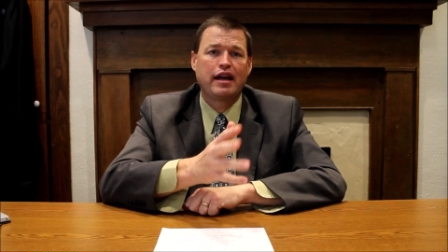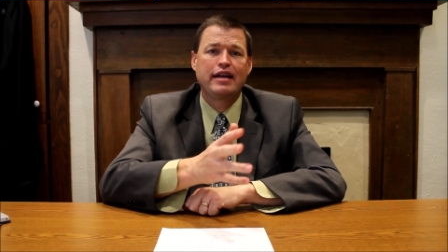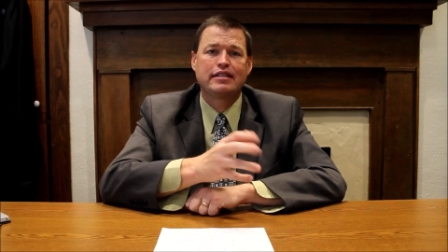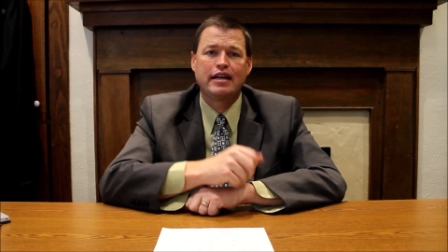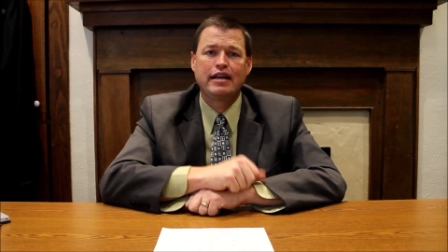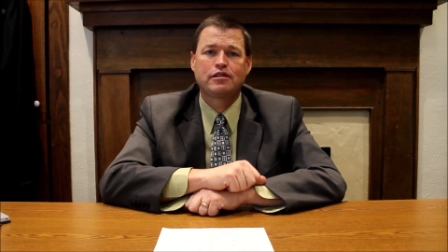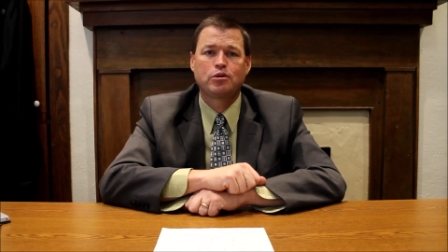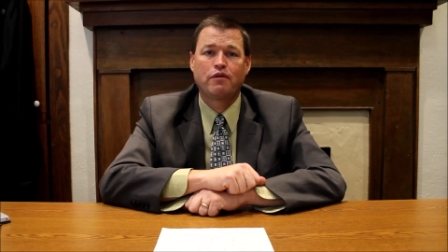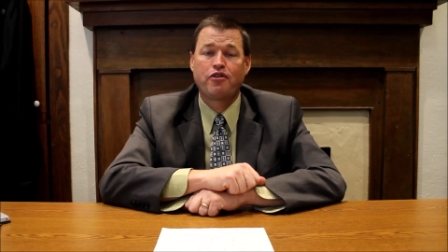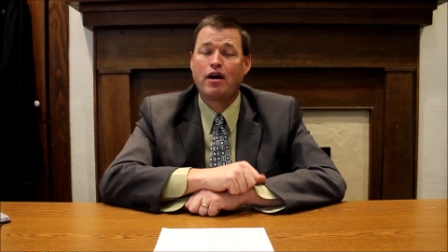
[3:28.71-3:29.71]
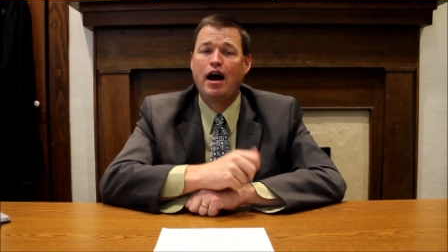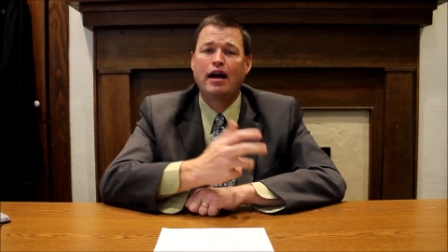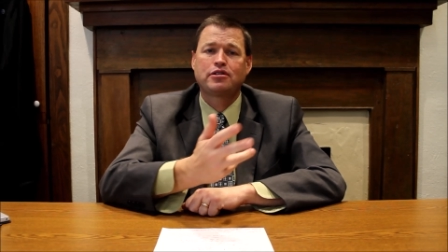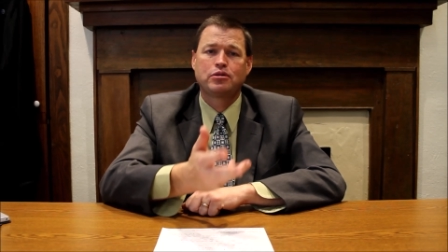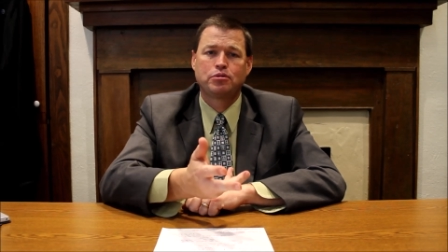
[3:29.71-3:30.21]
18th. So if you're a high
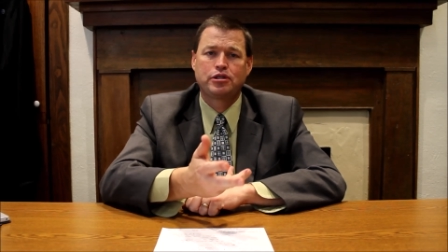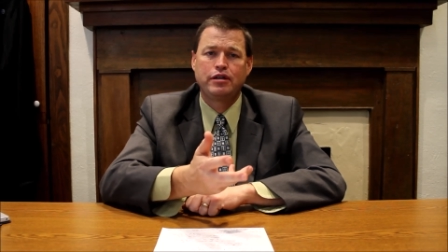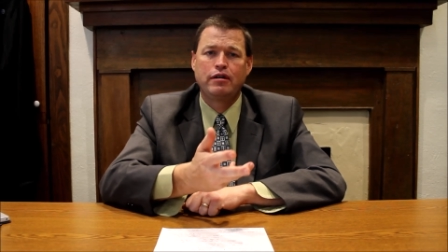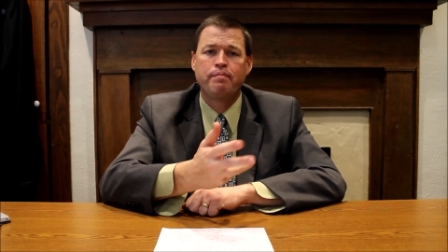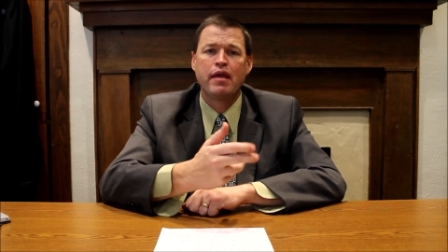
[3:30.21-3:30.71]
school student